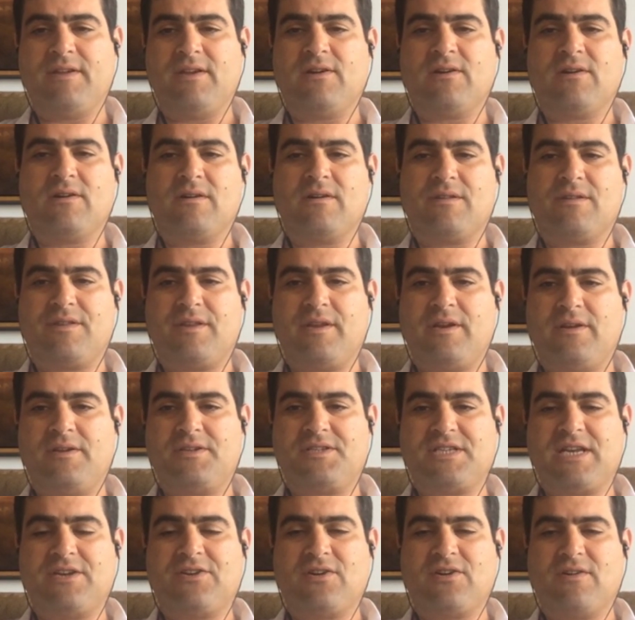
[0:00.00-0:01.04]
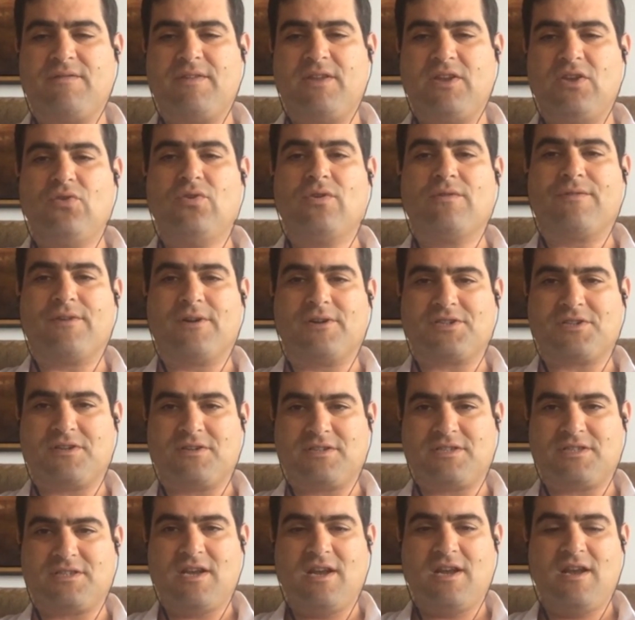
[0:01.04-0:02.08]
earth, the center of the universe,
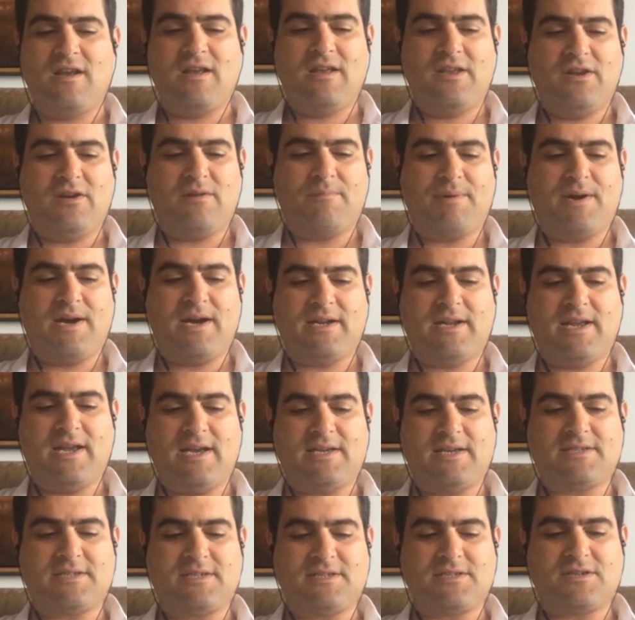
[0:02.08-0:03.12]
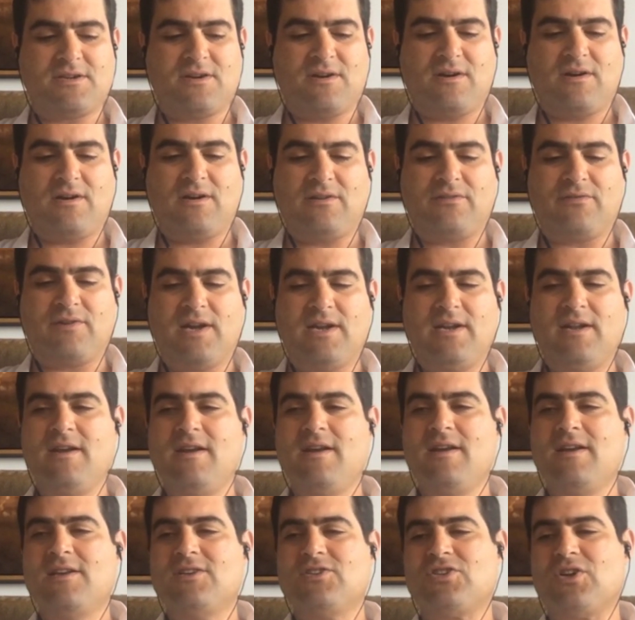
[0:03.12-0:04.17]
as your podcast is called, right?
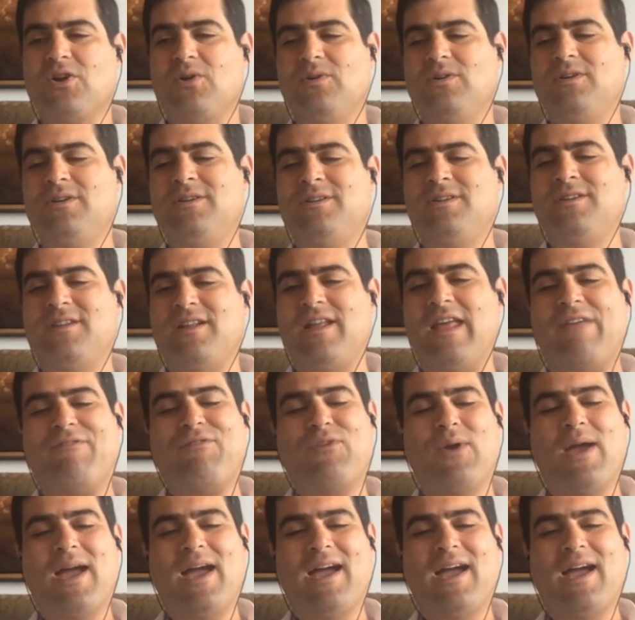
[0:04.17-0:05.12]
So if you